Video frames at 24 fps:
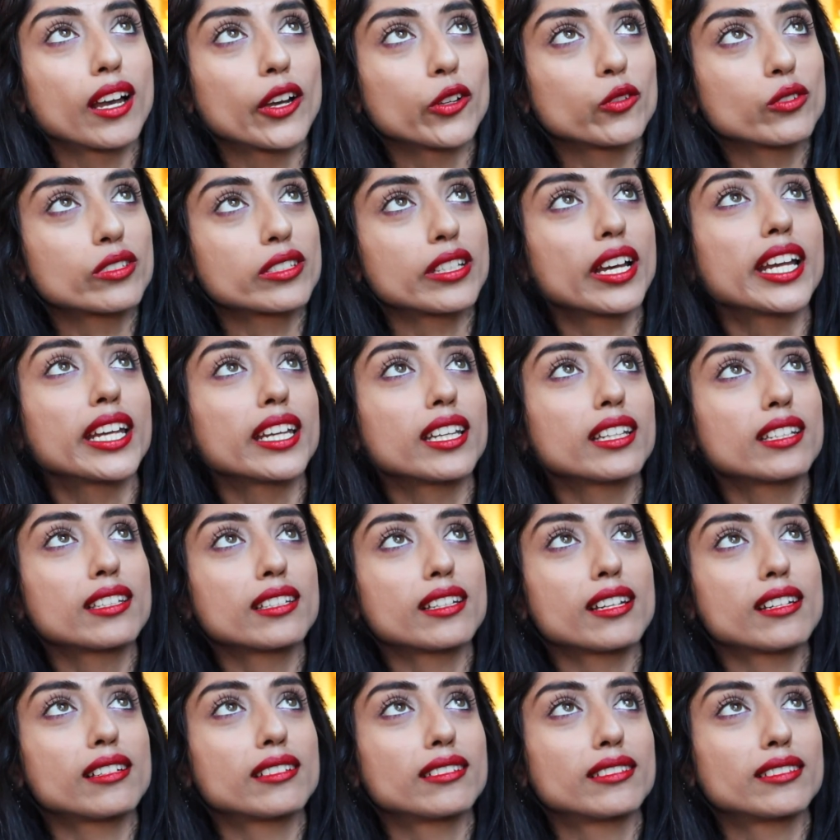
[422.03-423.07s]
outside
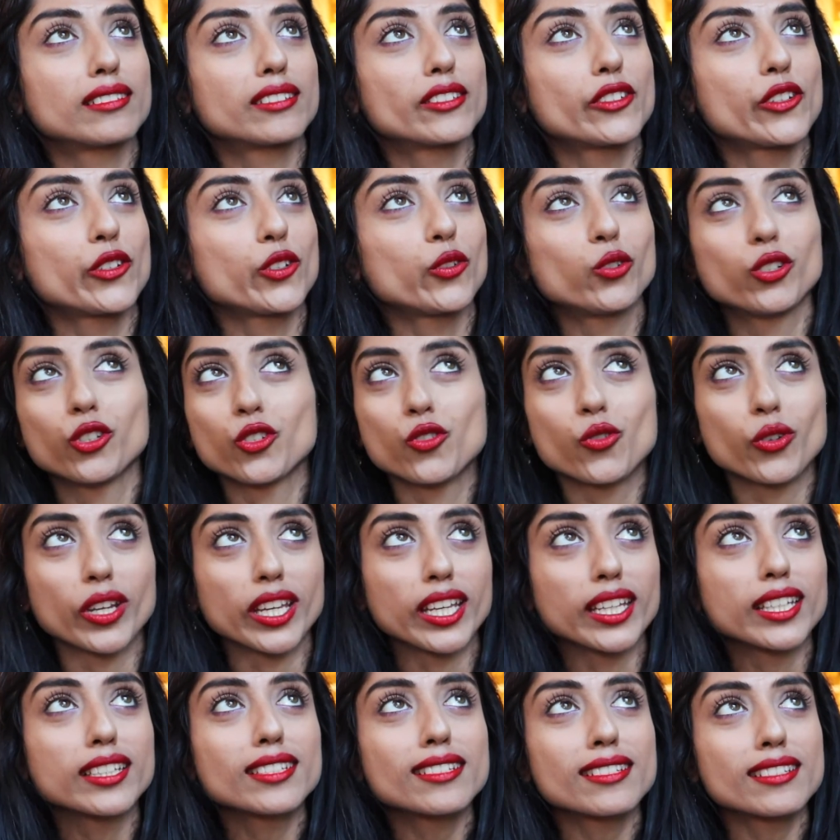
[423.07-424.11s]
to the
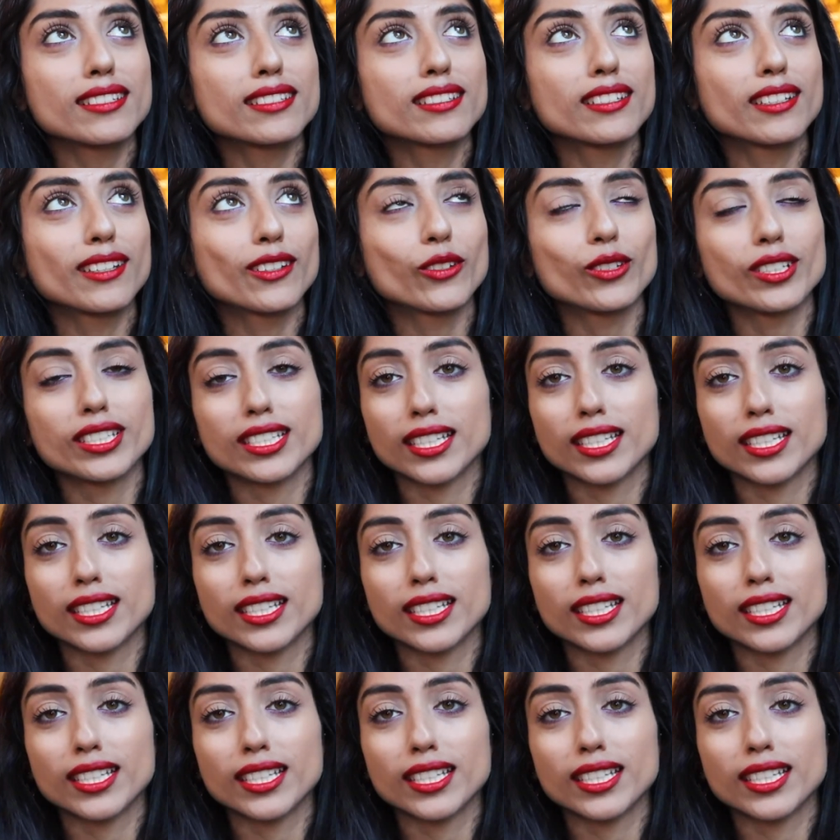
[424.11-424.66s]
trees, to the